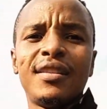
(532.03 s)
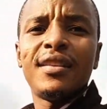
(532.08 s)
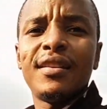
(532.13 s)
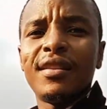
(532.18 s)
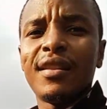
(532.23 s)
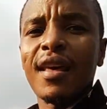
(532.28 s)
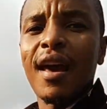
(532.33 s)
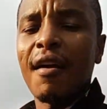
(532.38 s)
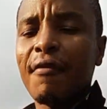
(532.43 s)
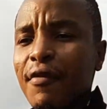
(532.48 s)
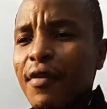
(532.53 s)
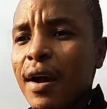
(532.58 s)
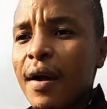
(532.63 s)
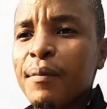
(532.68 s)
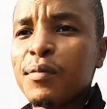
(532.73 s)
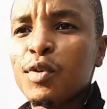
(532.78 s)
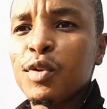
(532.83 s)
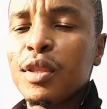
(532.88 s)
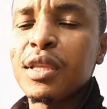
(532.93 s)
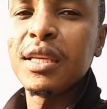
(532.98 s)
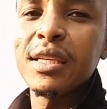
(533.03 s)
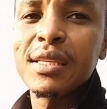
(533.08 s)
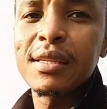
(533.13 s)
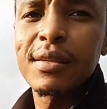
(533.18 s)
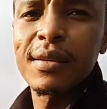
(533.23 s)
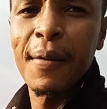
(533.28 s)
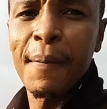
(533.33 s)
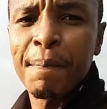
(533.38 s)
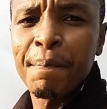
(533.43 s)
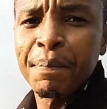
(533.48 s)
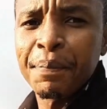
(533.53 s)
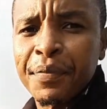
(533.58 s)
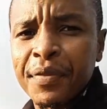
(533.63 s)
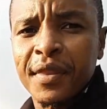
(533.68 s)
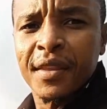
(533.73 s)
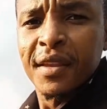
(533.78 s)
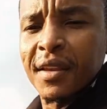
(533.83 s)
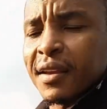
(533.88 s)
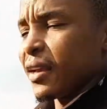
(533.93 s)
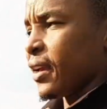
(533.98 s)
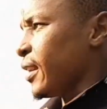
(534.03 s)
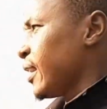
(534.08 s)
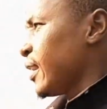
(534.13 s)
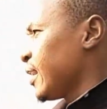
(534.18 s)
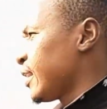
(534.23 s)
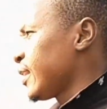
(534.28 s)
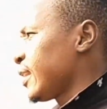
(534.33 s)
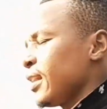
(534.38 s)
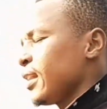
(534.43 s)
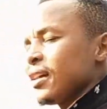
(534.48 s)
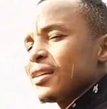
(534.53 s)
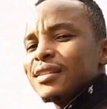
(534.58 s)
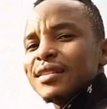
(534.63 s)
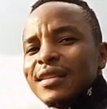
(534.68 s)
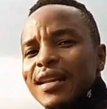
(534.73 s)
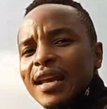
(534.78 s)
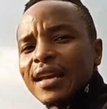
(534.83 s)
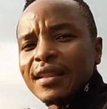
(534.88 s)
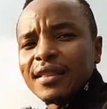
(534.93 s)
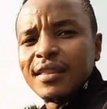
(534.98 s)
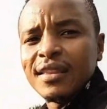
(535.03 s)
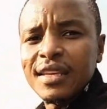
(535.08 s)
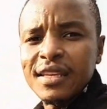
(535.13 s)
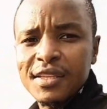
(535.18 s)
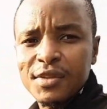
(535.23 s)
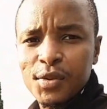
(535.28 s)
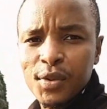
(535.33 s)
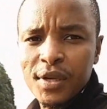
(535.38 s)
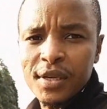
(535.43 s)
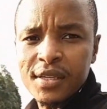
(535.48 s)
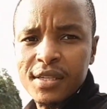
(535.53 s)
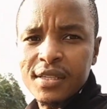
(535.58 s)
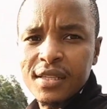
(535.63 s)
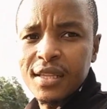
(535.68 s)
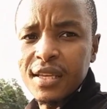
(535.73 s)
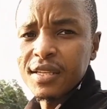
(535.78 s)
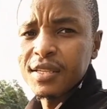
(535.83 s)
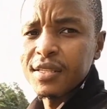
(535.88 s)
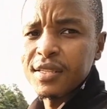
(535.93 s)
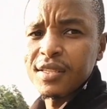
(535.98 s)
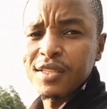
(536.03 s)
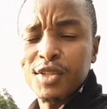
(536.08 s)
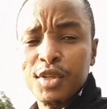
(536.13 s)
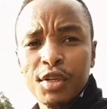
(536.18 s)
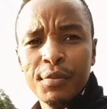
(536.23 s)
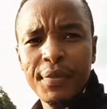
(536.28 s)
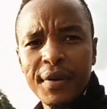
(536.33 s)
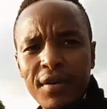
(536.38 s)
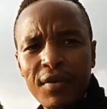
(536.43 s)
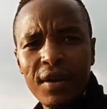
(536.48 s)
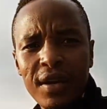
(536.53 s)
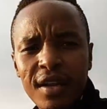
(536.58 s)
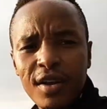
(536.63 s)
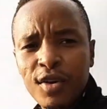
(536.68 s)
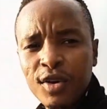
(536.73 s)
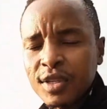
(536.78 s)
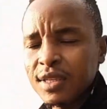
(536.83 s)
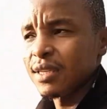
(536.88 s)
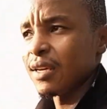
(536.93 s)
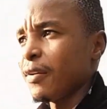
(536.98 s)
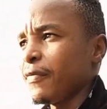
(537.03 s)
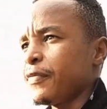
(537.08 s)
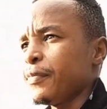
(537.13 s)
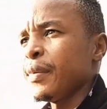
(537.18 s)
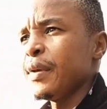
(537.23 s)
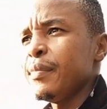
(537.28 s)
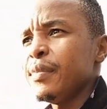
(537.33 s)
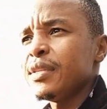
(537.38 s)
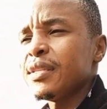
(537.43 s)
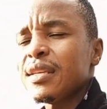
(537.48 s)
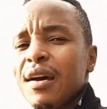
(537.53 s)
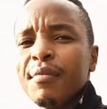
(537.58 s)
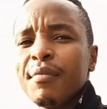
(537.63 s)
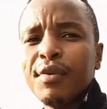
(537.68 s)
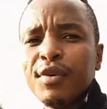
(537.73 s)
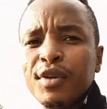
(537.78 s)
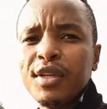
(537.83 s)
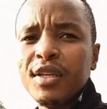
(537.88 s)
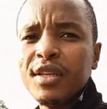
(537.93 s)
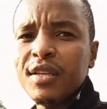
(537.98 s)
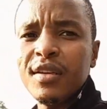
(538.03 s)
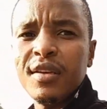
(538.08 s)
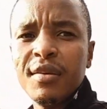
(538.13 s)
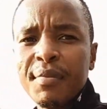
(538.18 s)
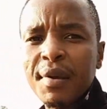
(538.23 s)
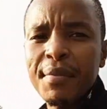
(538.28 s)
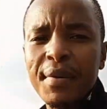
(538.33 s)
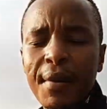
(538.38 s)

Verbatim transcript: they have come to this areas like these when this should be really conserved maybe somebody maybe